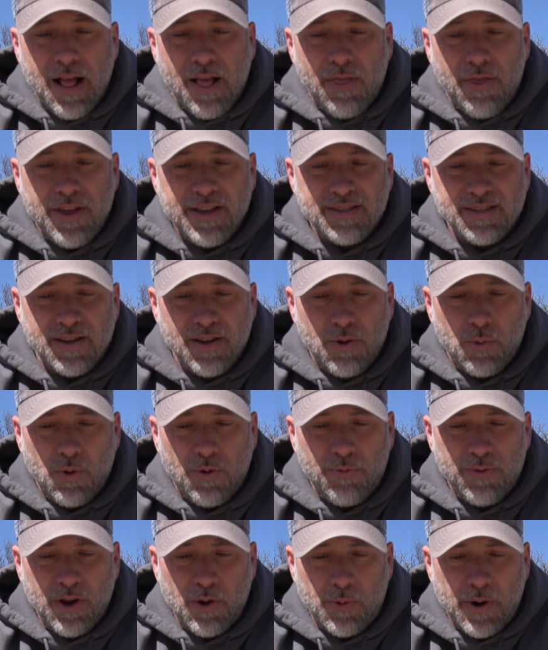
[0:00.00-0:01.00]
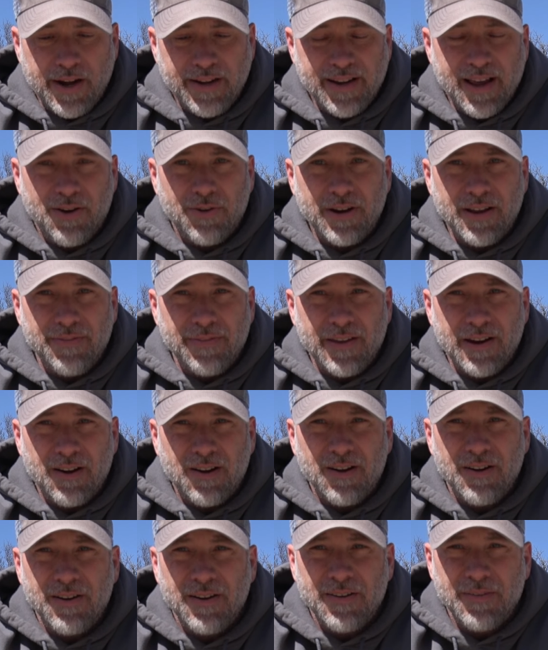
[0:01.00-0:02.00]
this will fit right down in there
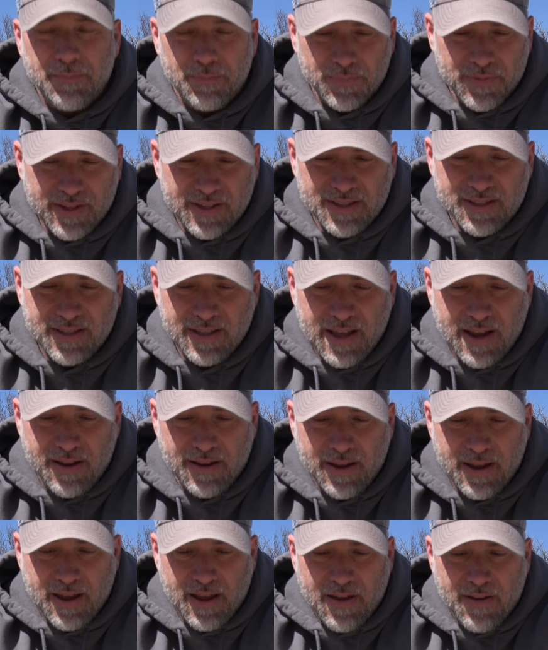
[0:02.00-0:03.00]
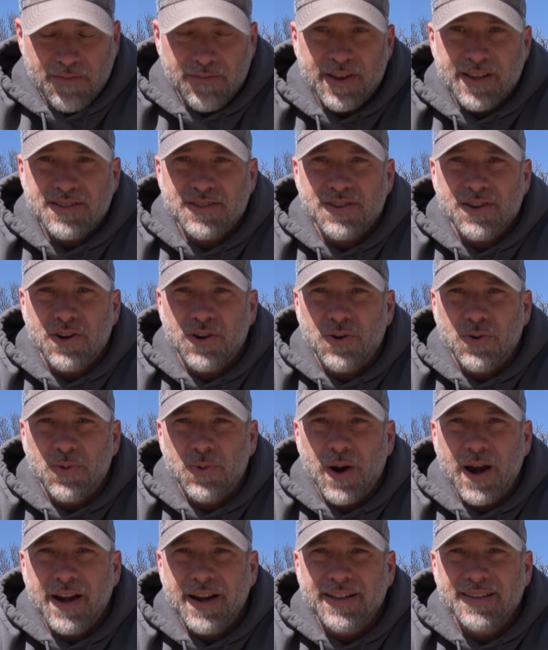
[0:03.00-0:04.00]
see that fits
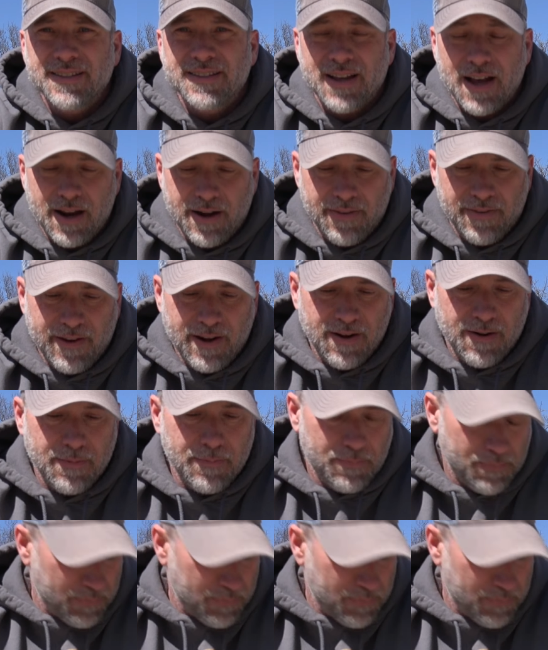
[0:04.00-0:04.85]
right inside of there